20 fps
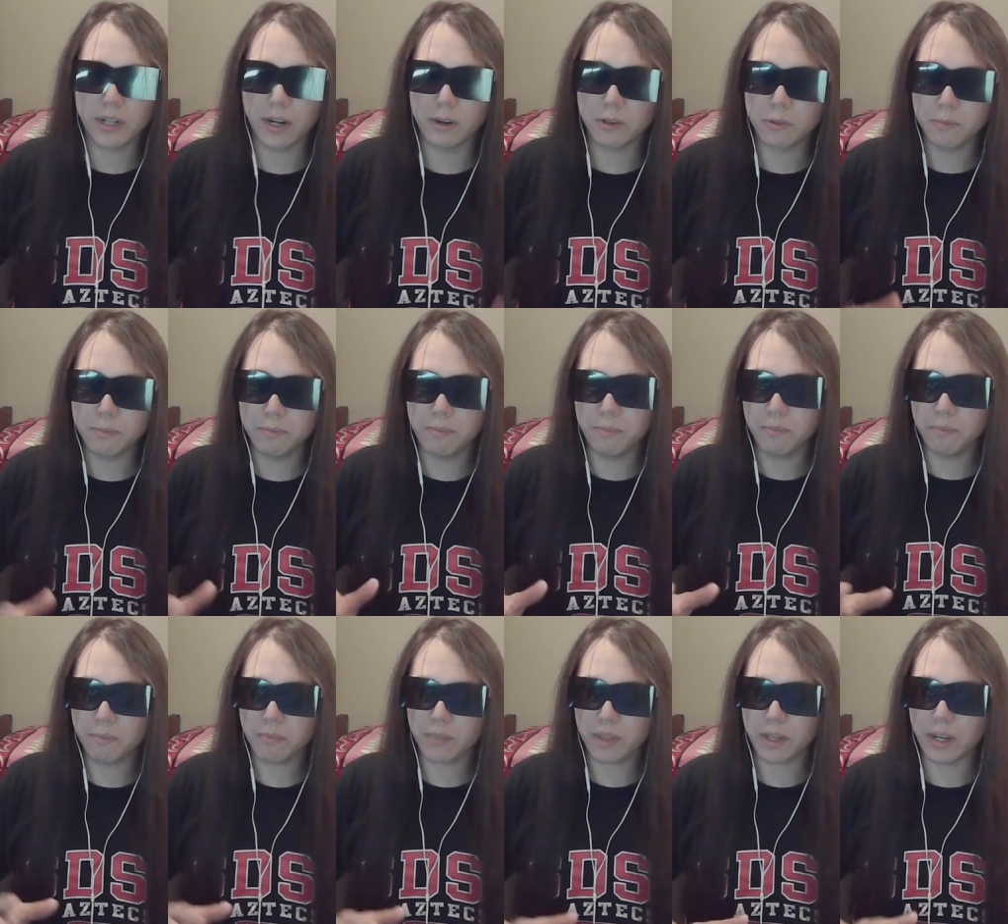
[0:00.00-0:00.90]

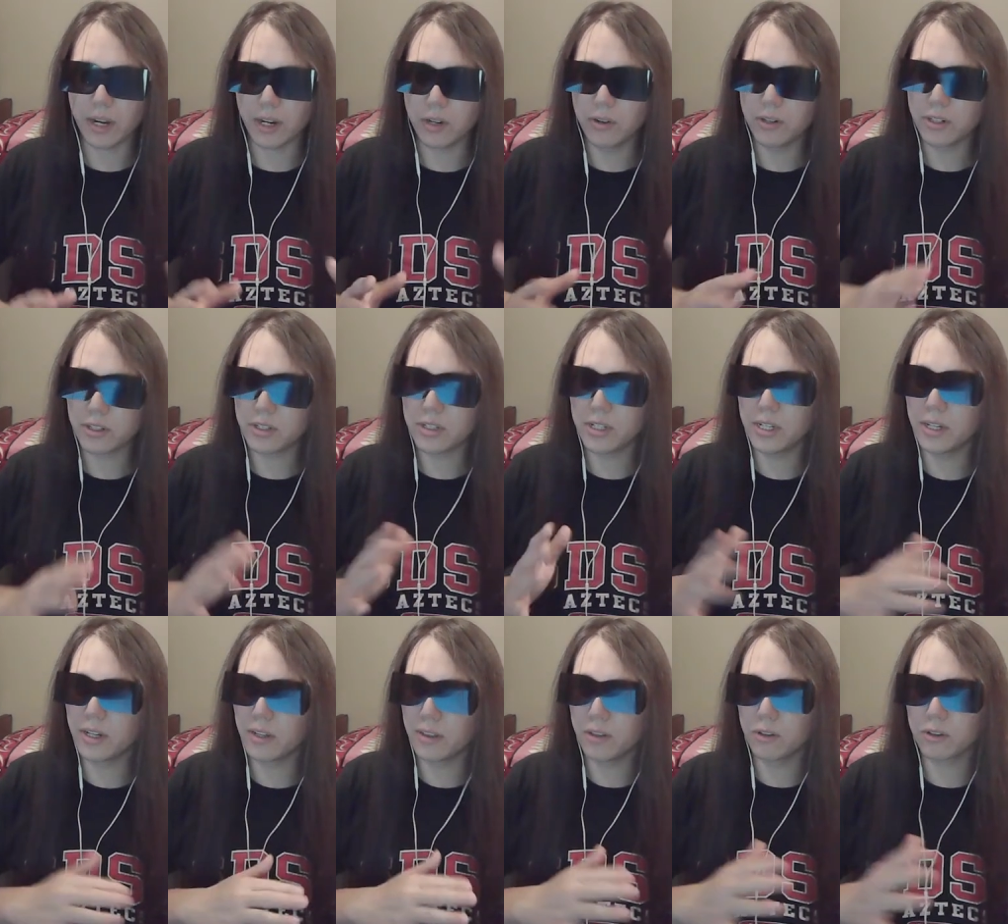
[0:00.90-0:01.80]
I couldn't
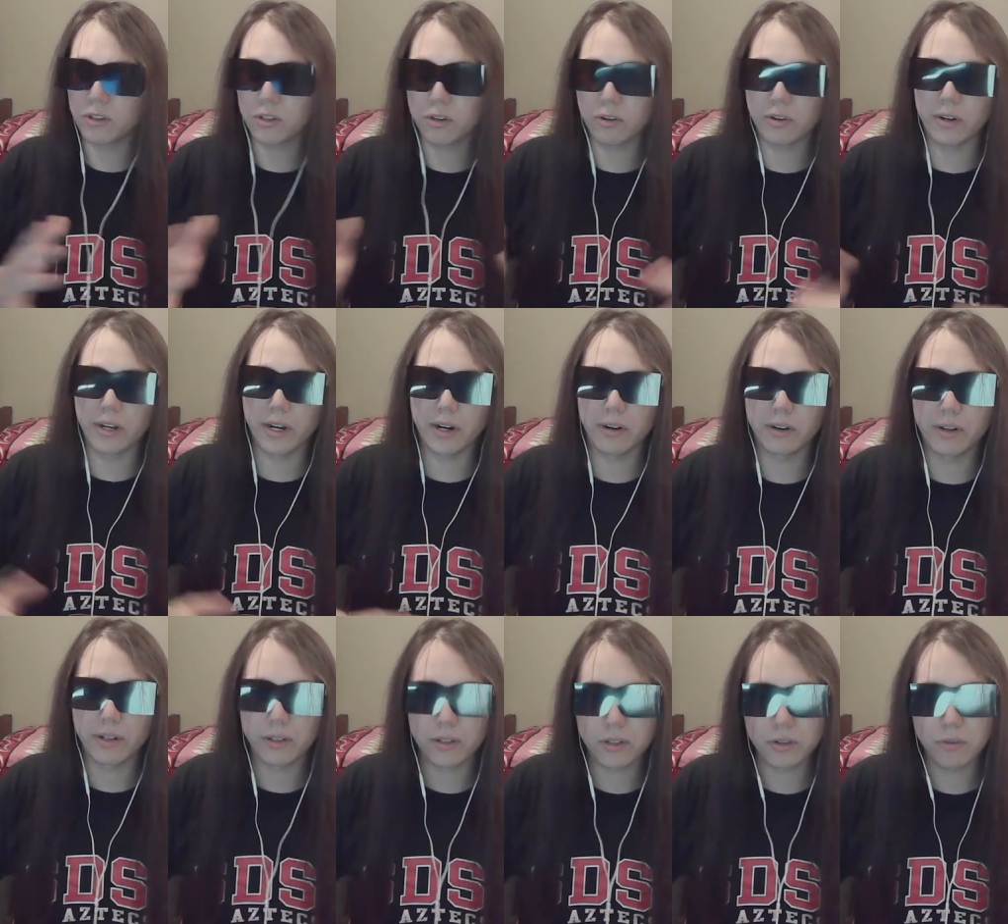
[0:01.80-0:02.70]
see in those certain
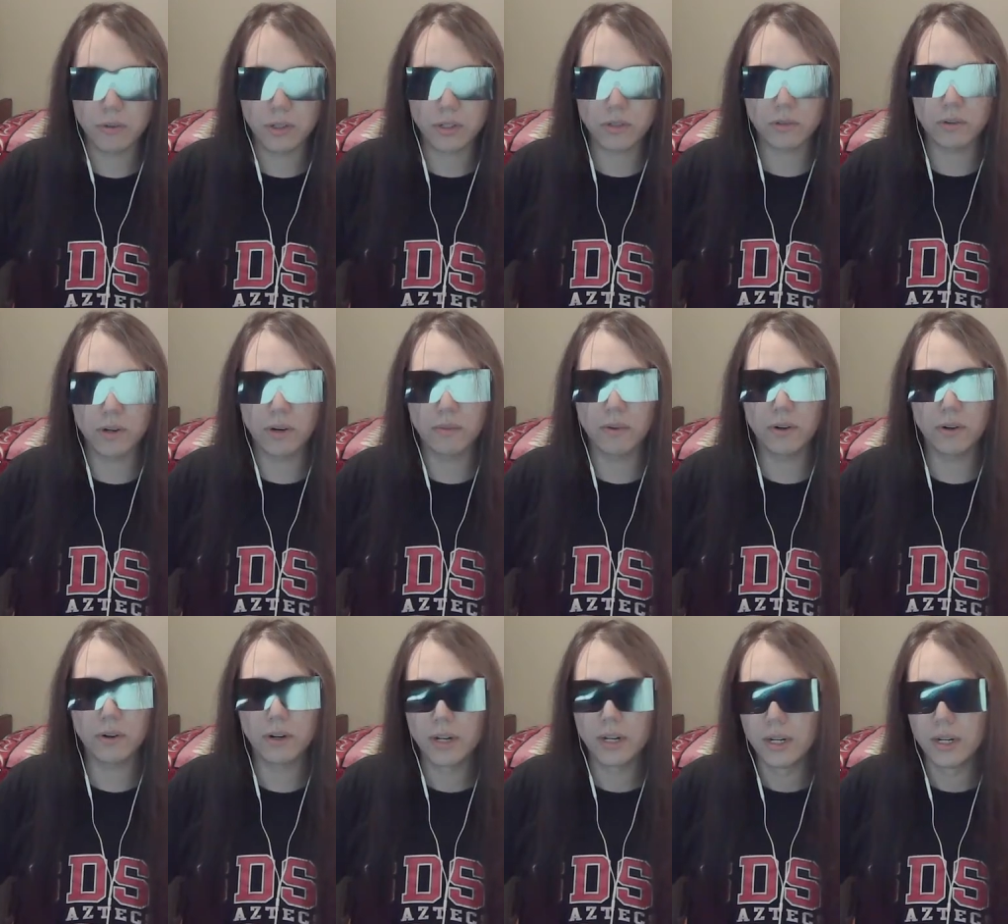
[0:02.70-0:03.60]
areas
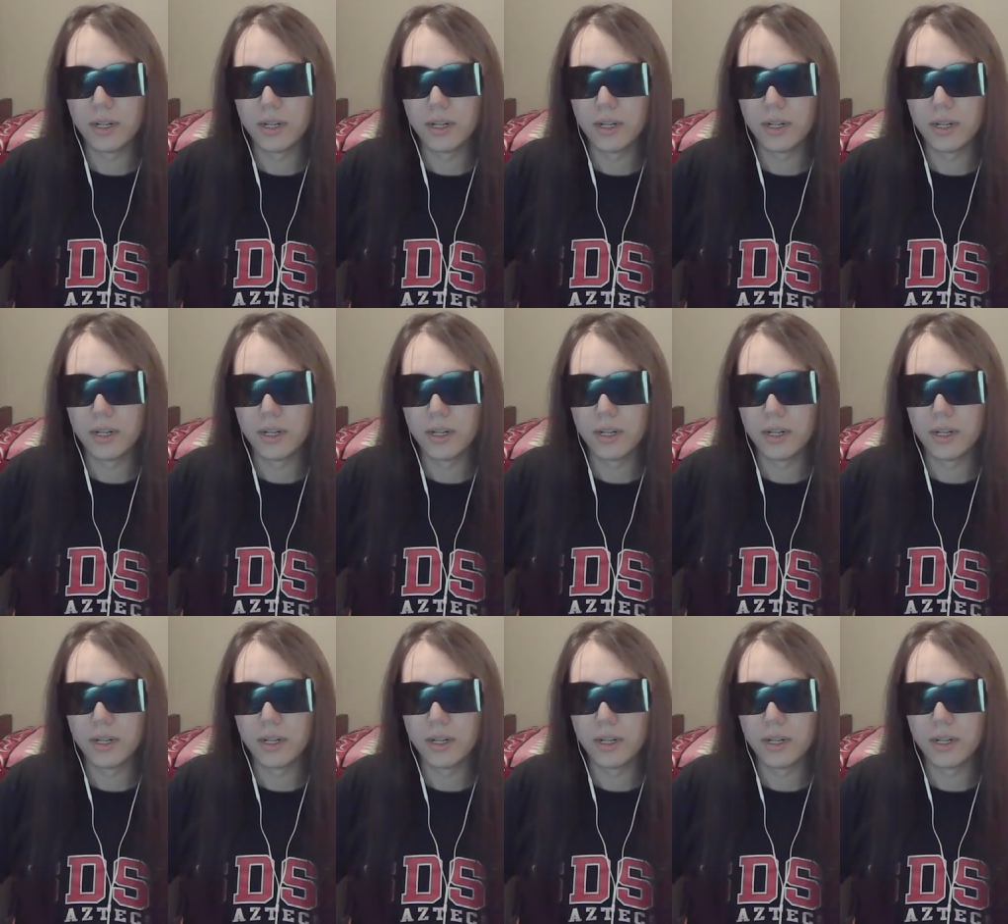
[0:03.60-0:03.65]
whatsoever.